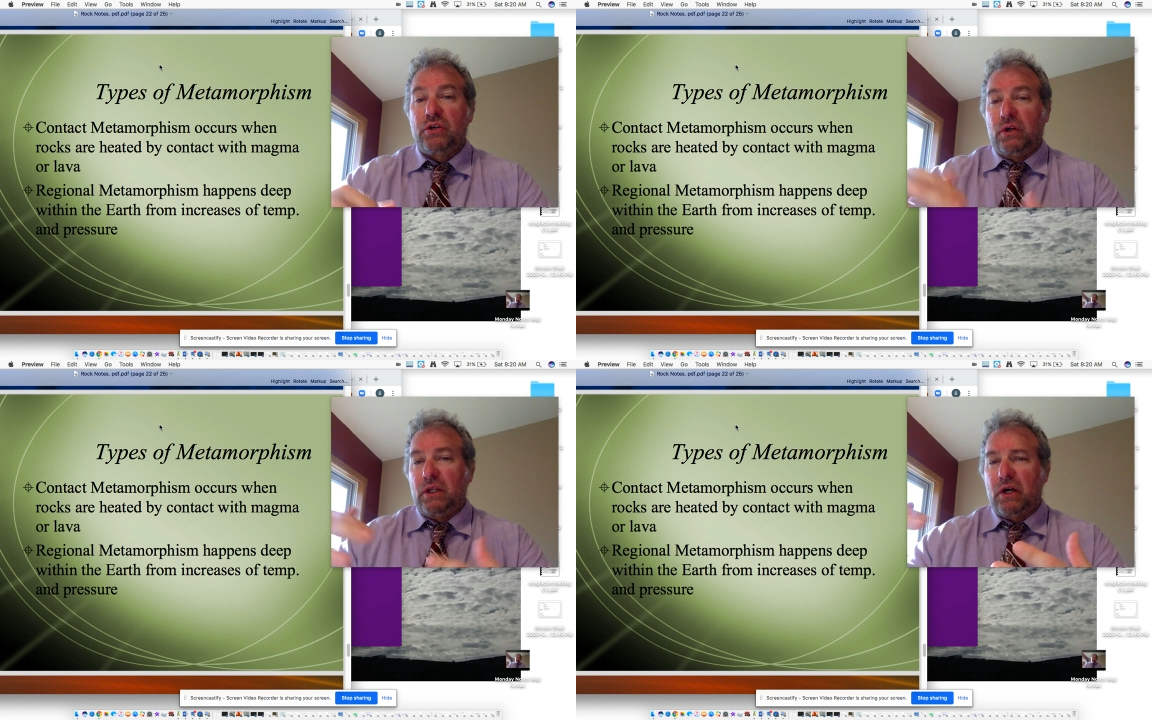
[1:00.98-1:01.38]

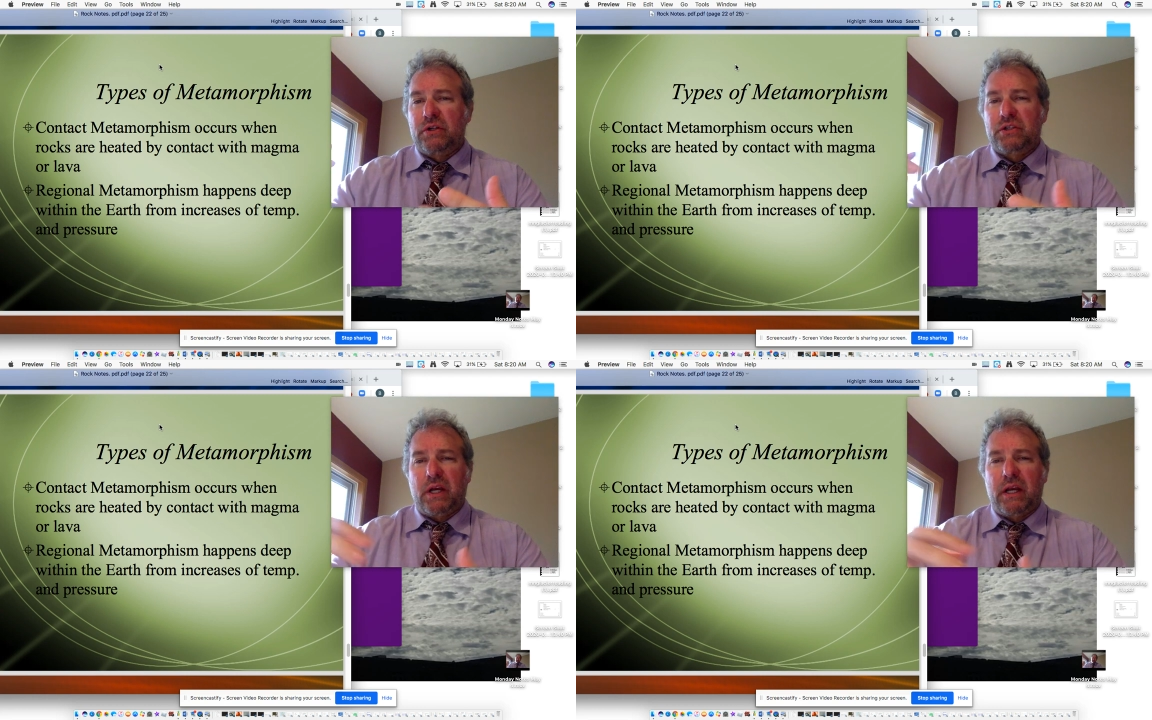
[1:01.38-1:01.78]
a
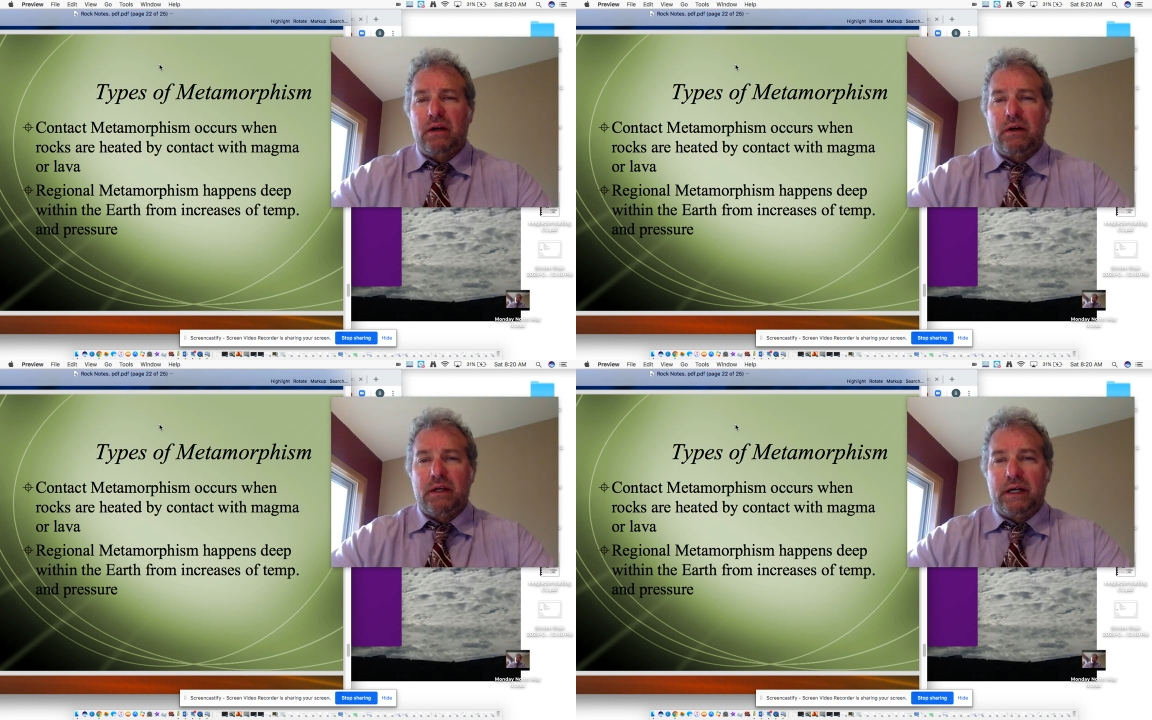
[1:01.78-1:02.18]
large
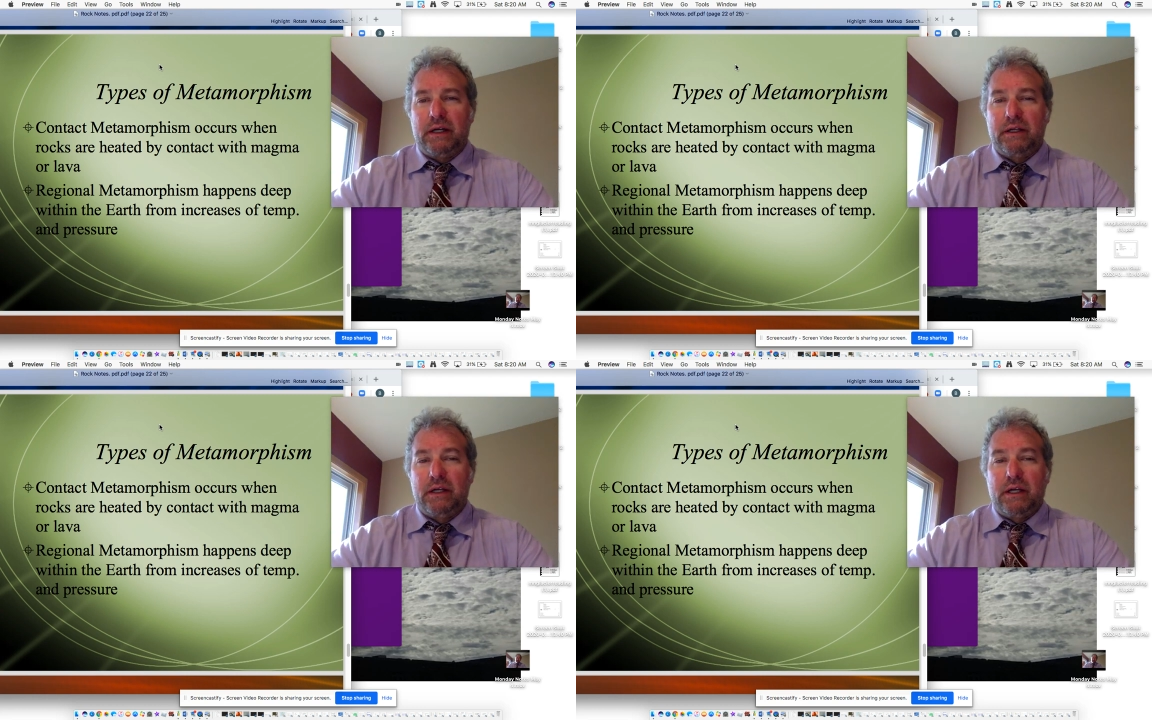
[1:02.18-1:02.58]
area
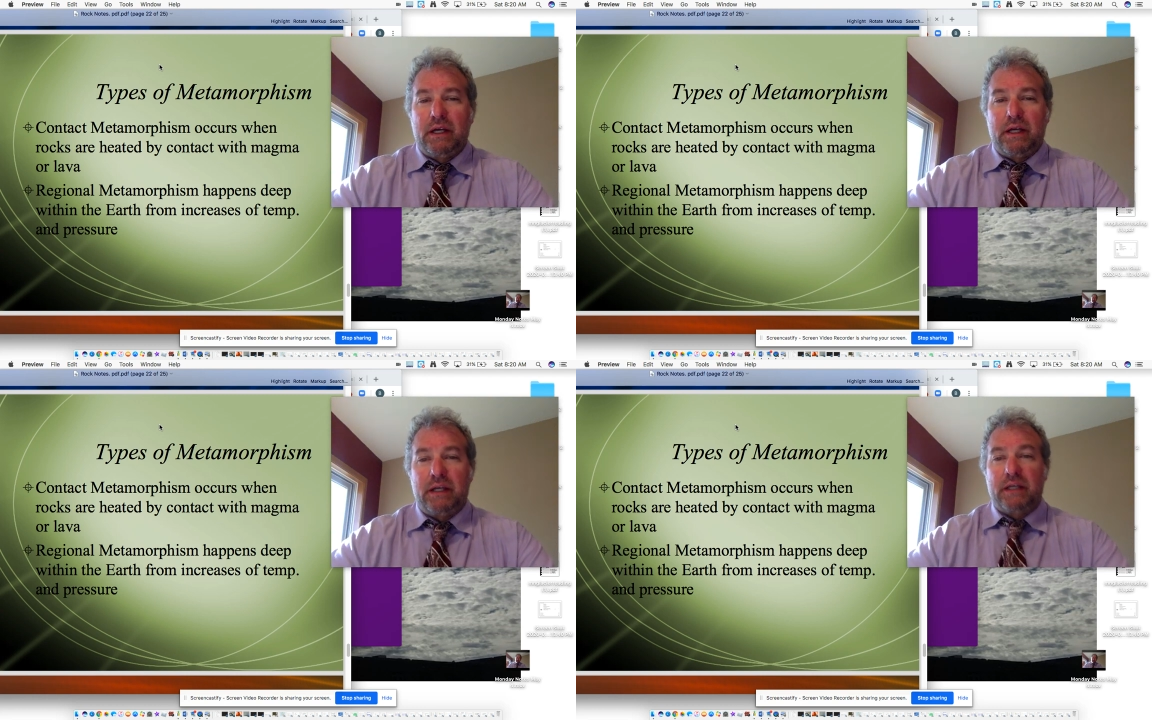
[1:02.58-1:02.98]

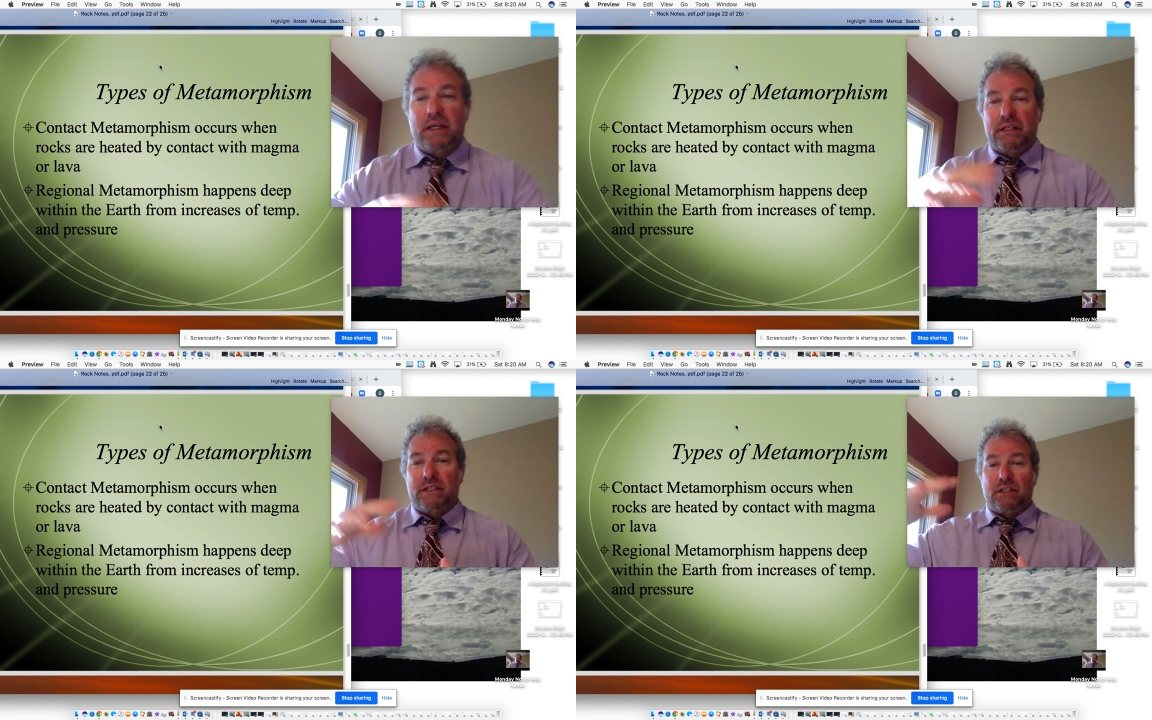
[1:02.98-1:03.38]
and it
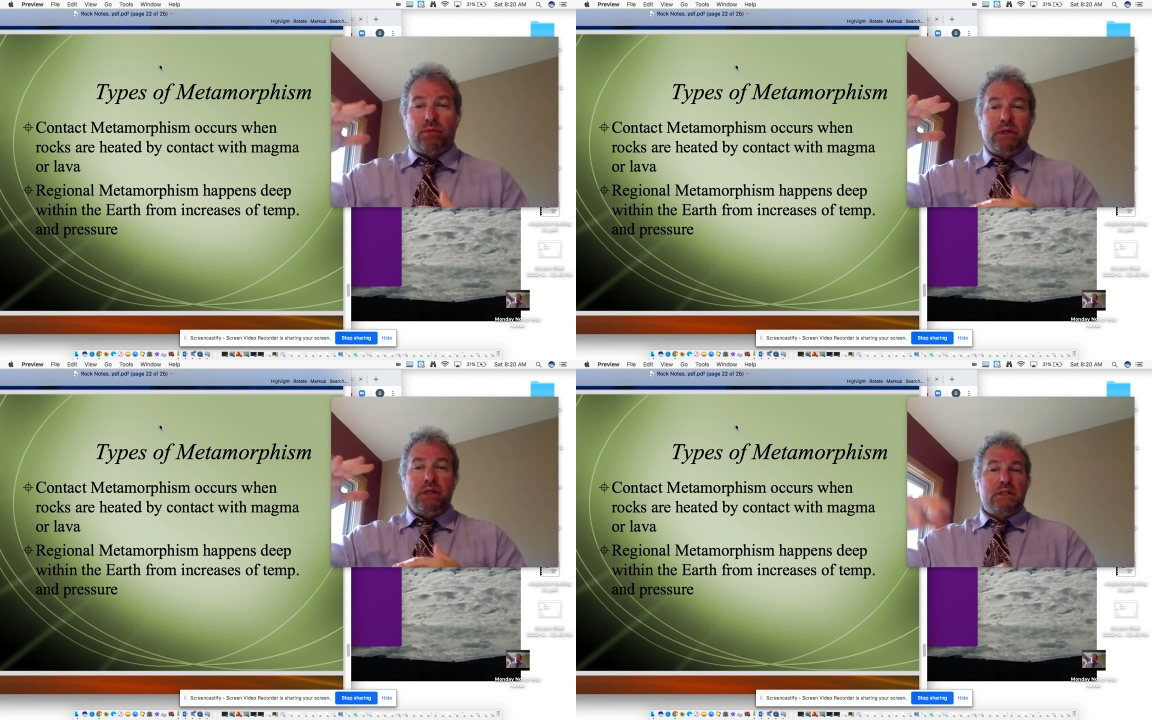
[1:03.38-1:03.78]
gets
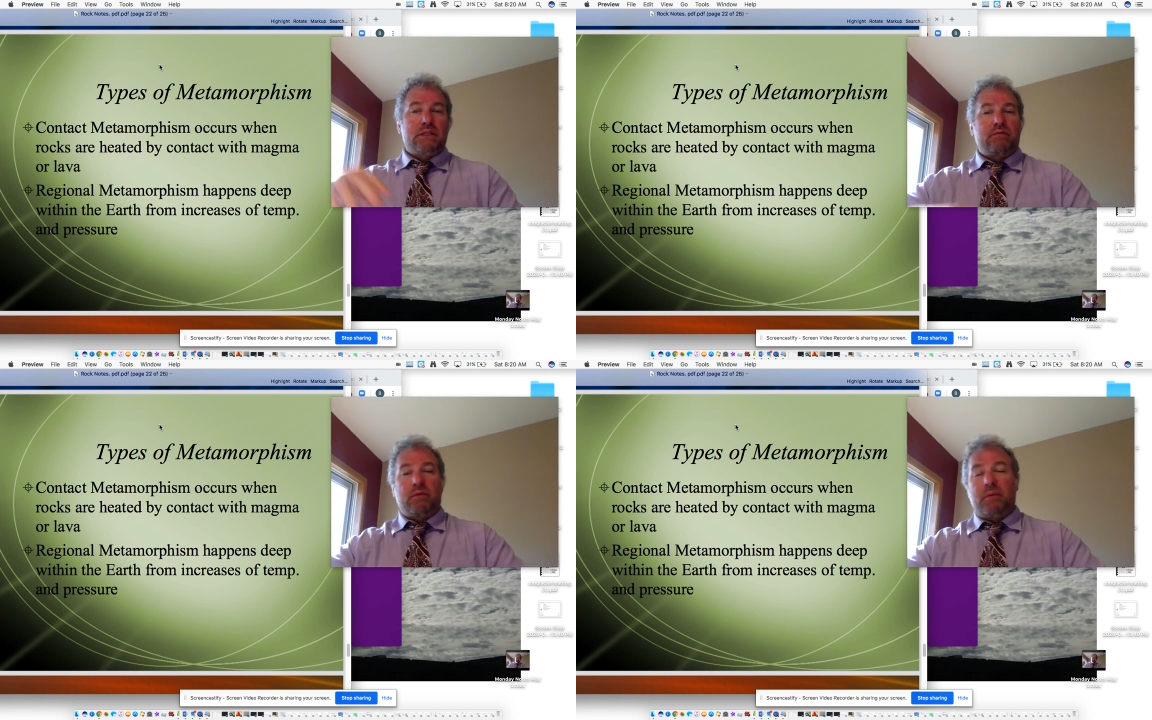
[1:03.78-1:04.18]

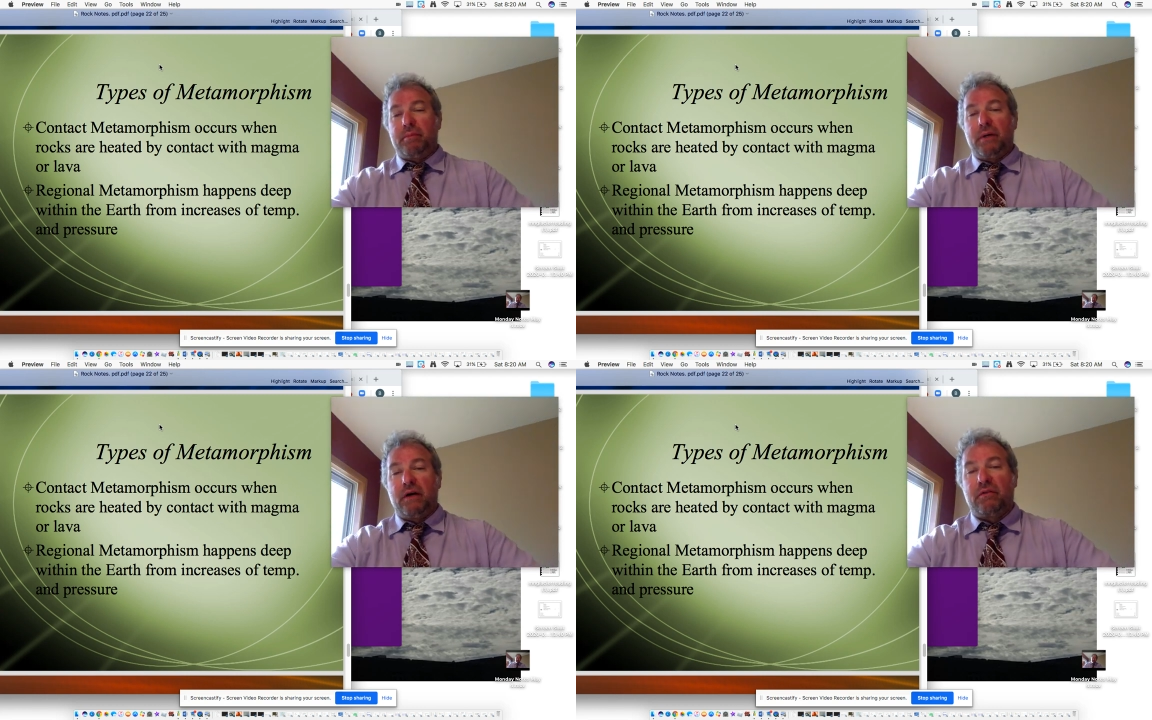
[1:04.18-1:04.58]
squeezed from
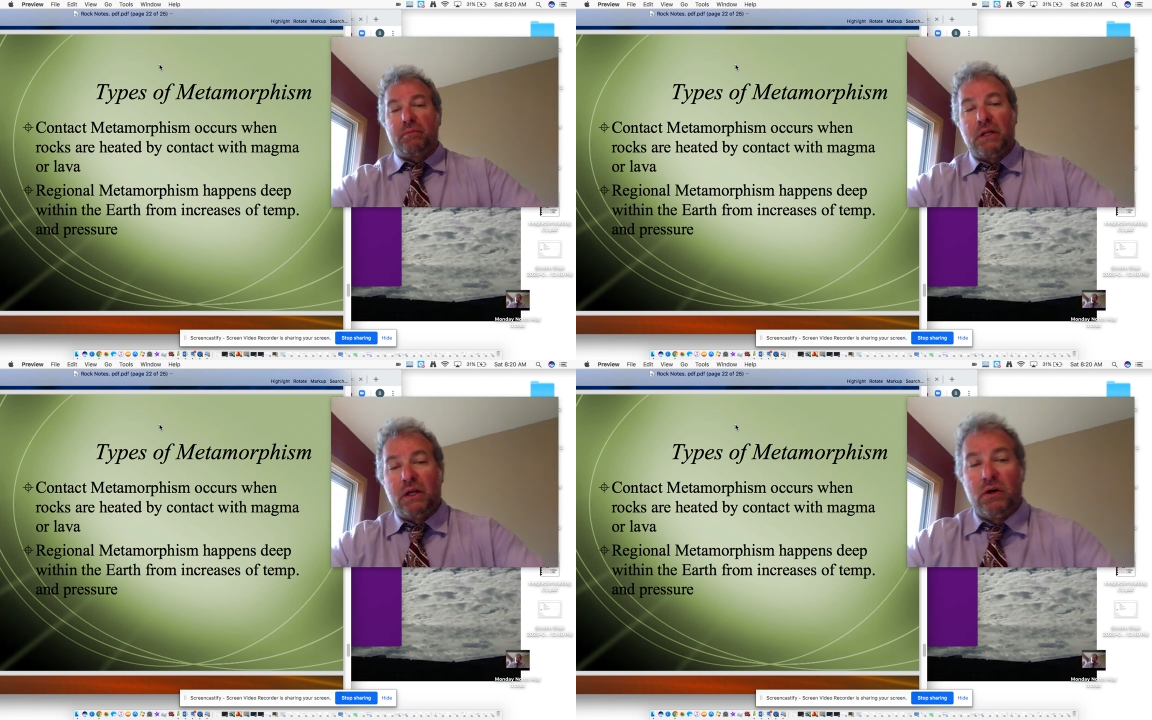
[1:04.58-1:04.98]
above and
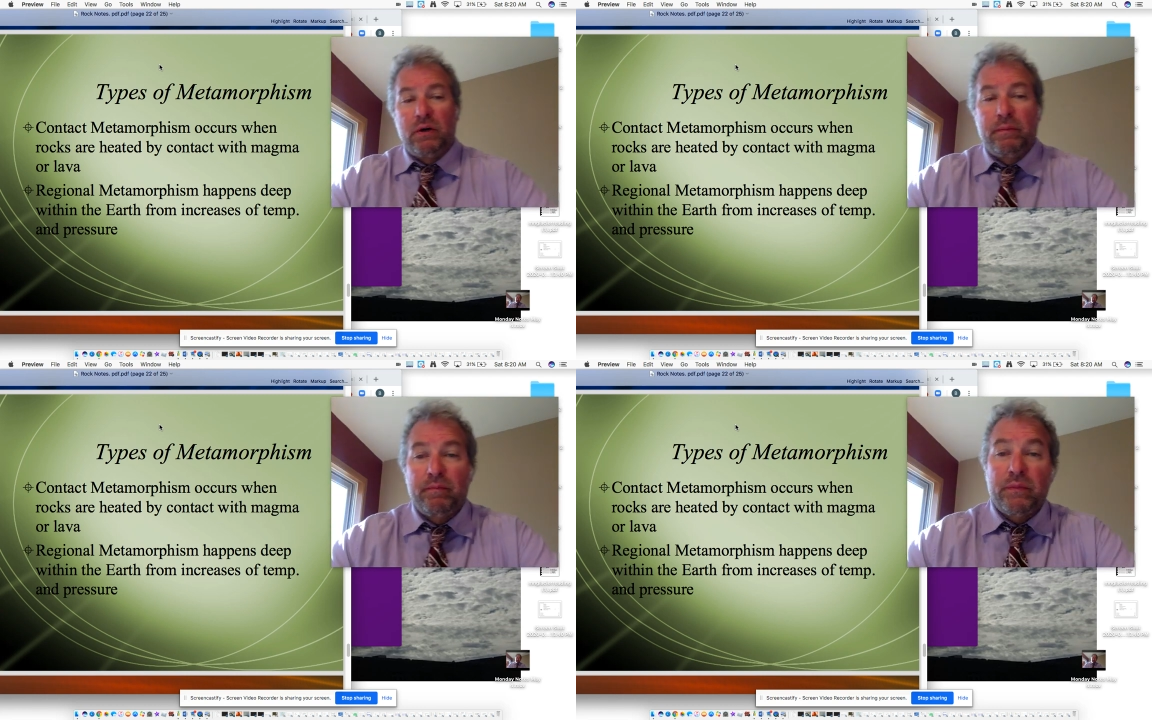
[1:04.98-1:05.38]
below,